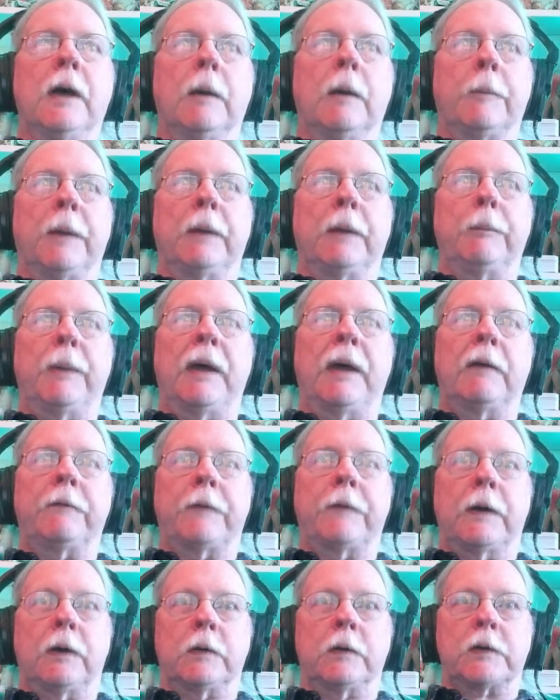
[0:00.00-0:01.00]
My map
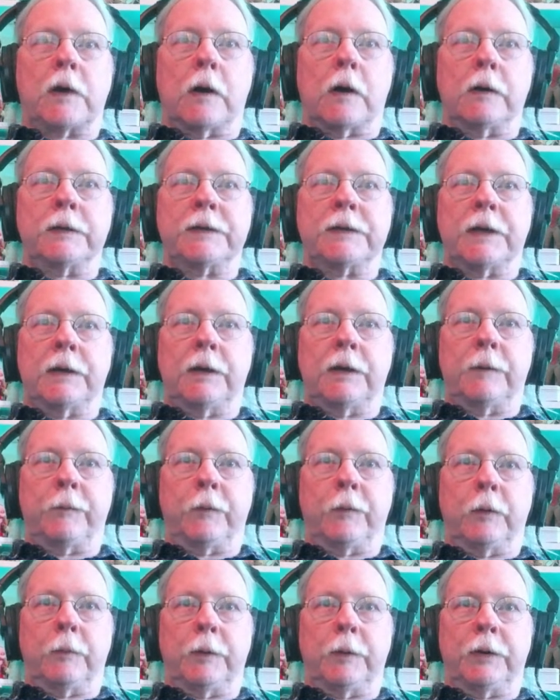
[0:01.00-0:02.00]
files are set up
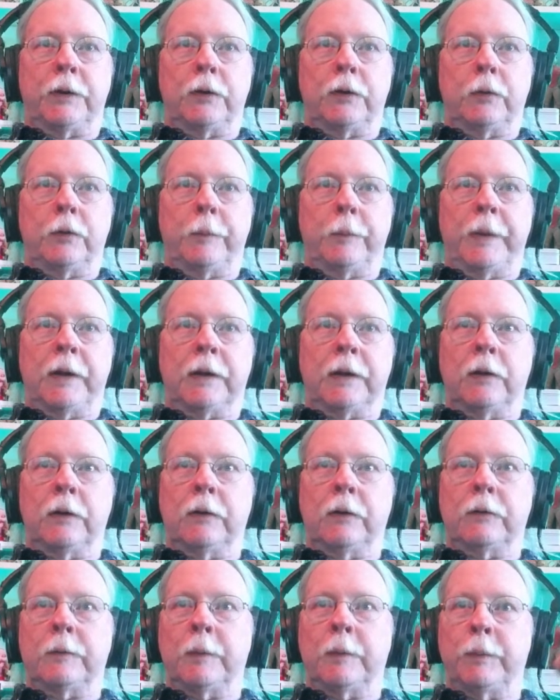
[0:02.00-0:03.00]
for a material back
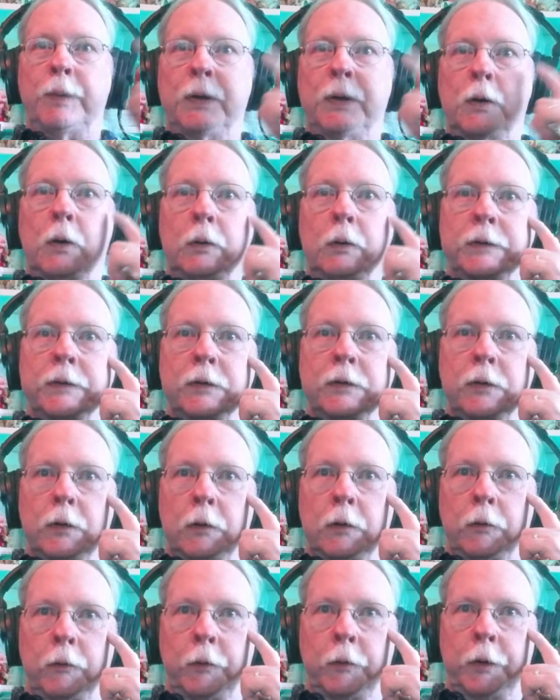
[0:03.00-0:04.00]
here to be called
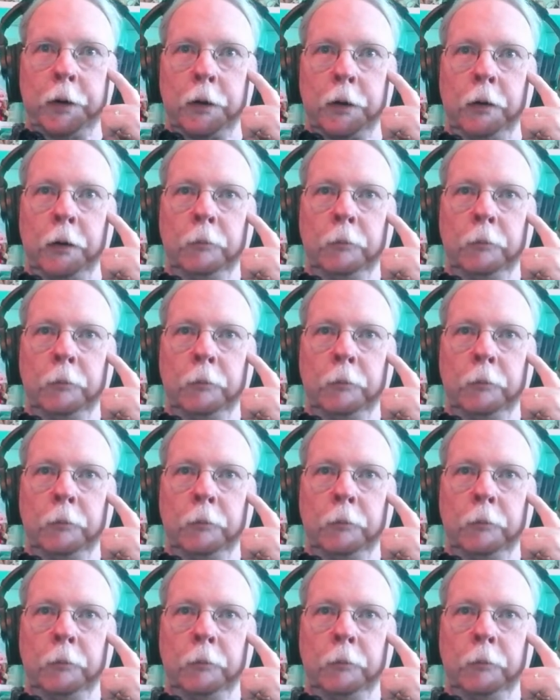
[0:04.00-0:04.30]
skirt rear.